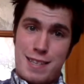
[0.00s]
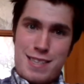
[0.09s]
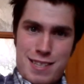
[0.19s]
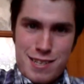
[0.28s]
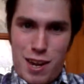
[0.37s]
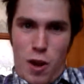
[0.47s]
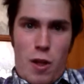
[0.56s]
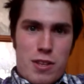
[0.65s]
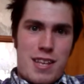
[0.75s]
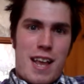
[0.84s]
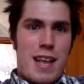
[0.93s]
There's a lot
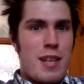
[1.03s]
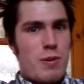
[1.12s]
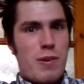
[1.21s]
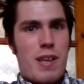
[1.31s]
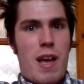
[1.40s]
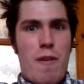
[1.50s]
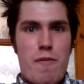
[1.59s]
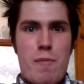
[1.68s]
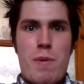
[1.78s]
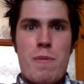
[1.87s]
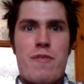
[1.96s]
to take into account for
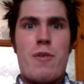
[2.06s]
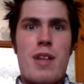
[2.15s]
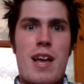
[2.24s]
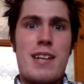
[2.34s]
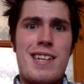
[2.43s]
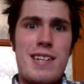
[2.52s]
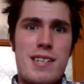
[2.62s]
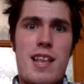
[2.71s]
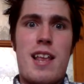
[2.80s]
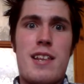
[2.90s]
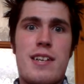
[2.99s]
me before that. Since
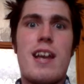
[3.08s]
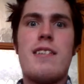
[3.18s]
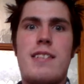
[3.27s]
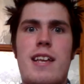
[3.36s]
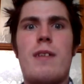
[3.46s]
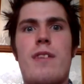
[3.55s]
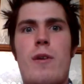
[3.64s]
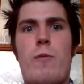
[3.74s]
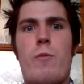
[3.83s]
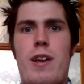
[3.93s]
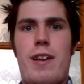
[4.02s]
then, it's kind of settled
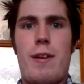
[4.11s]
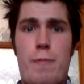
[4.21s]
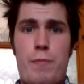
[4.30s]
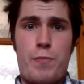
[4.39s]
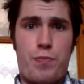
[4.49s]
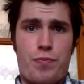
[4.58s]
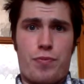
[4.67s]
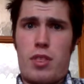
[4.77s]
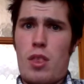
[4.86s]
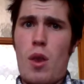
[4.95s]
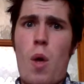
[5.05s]
down where
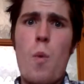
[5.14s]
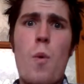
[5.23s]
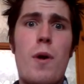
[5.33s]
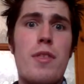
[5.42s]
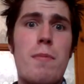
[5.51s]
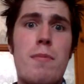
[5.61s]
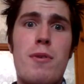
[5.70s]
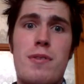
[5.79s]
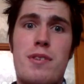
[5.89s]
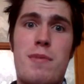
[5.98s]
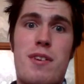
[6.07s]
what the
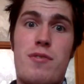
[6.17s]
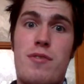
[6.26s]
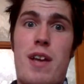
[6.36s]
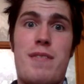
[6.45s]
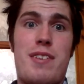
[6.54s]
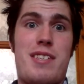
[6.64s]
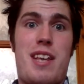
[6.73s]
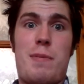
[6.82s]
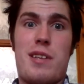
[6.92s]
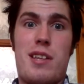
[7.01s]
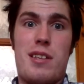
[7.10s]
most amount of drivers the
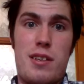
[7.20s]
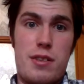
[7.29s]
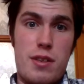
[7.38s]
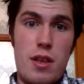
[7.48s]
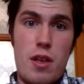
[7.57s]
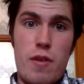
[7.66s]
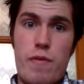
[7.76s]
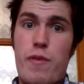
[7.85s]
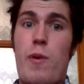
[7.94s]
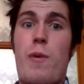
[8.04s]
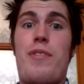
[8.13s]
teams has is
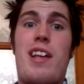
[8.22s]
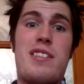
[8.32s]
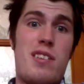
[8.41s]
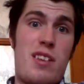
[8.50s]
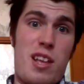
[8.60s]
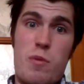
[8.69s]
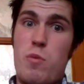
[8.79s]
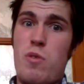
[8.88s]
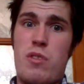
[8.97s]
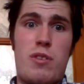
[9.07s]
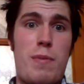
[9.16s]
4, and that's on like
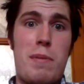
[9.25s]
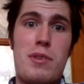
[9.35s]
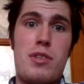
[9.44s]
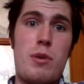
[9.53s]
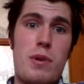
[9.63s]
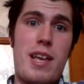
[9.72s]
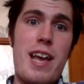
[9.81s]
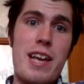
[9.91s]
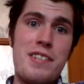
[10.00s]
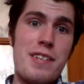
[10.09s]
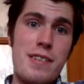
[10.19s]
1 or maybe 2
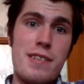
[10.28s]
occasions.